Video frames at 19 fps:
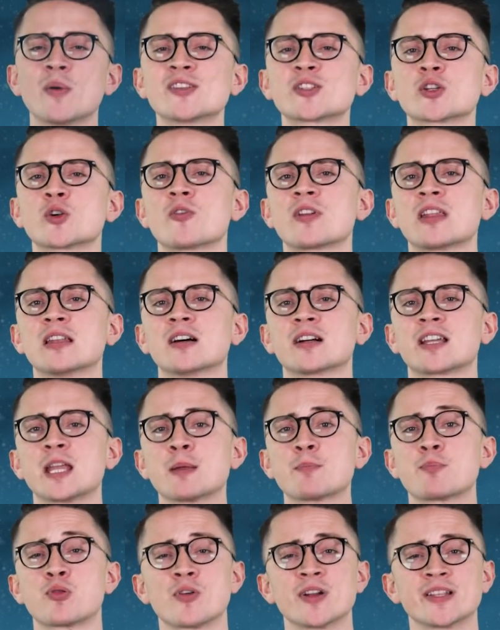is already looking
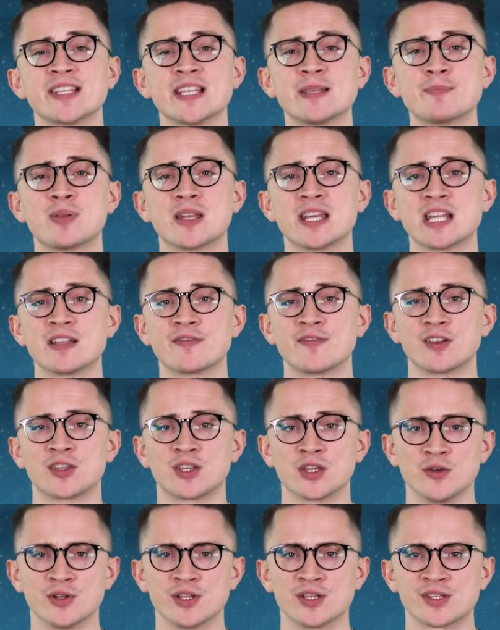pretty bleak for
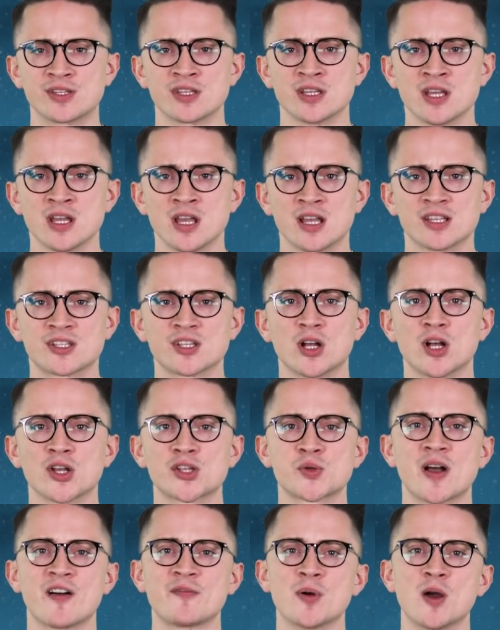Gooners, as
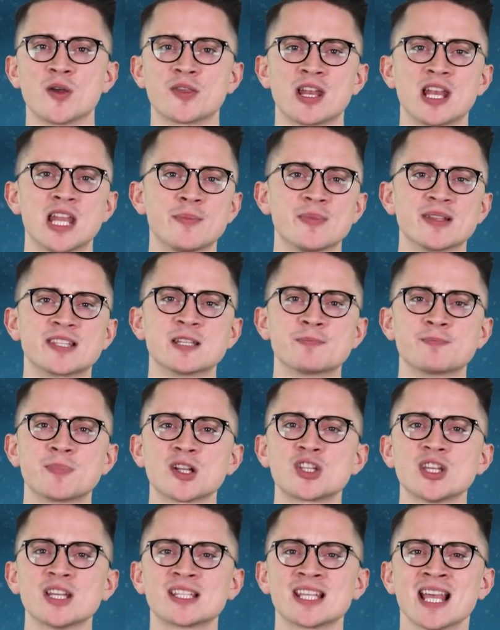Arsenal have both a limited
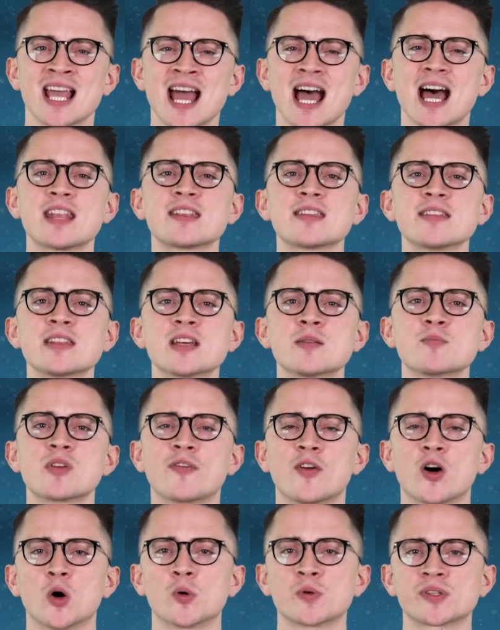budget and a number
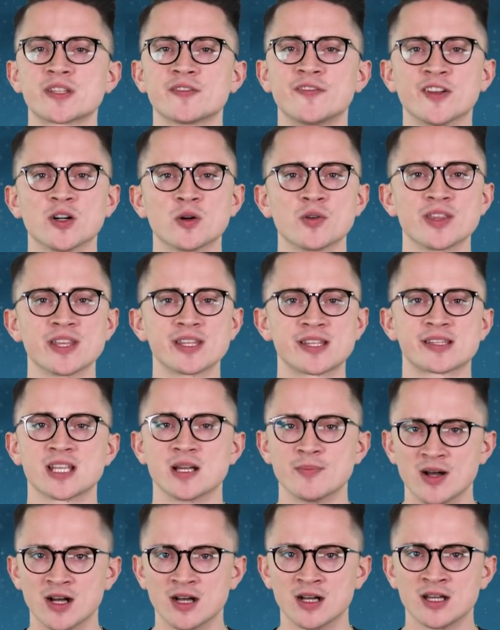of holes to fill this
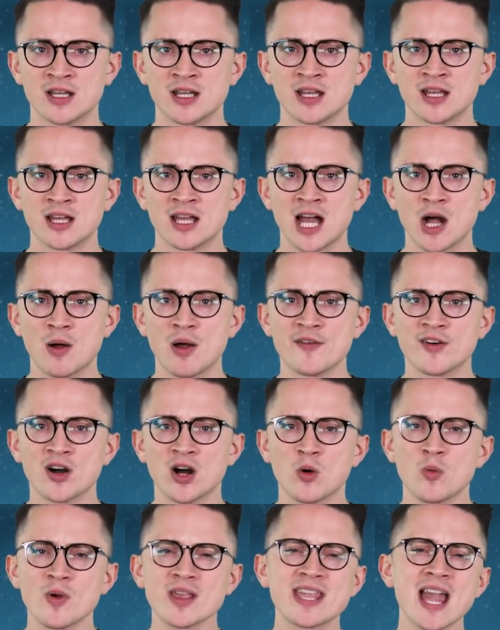summer. However,
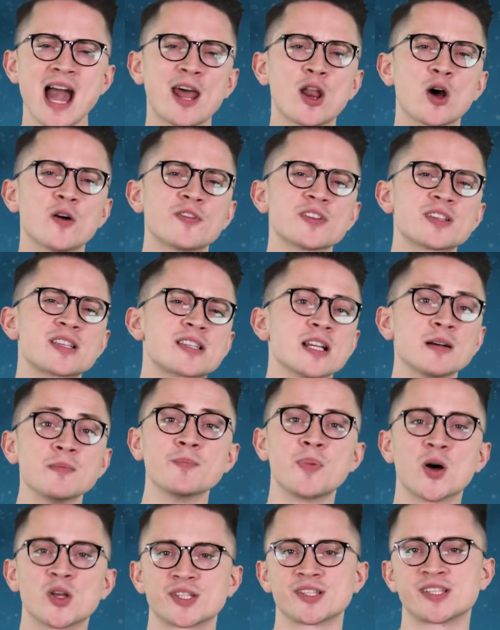we can offer some
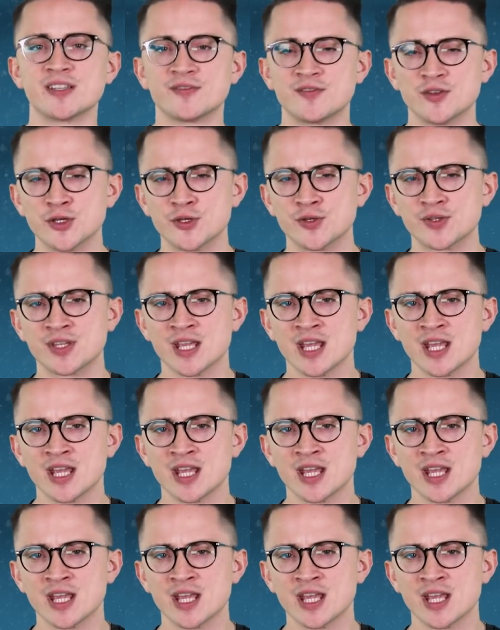positive news